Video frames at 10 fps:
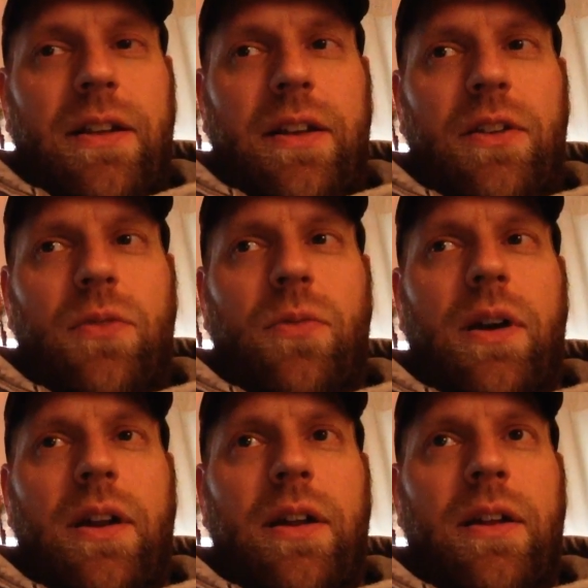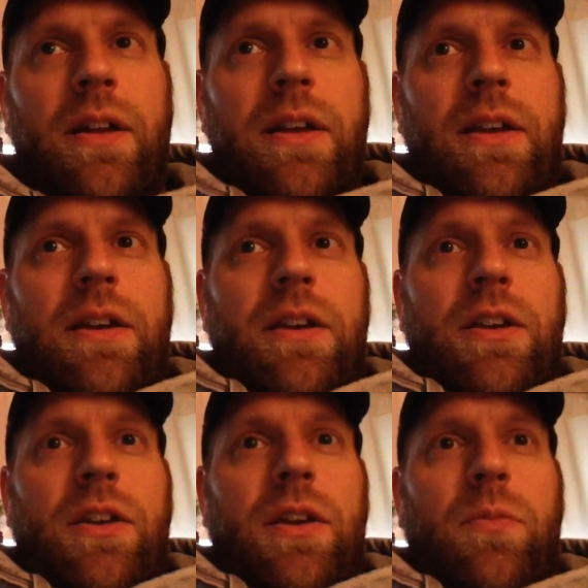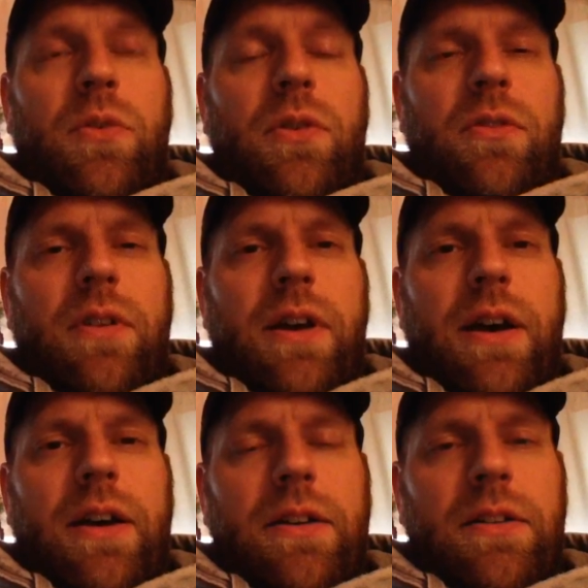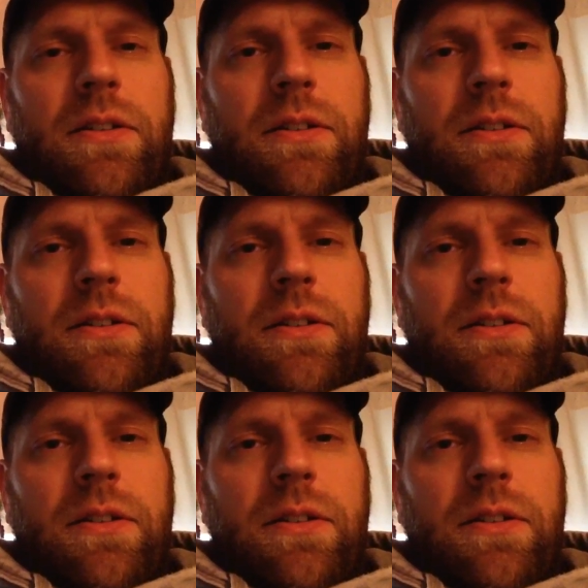and you want to keep your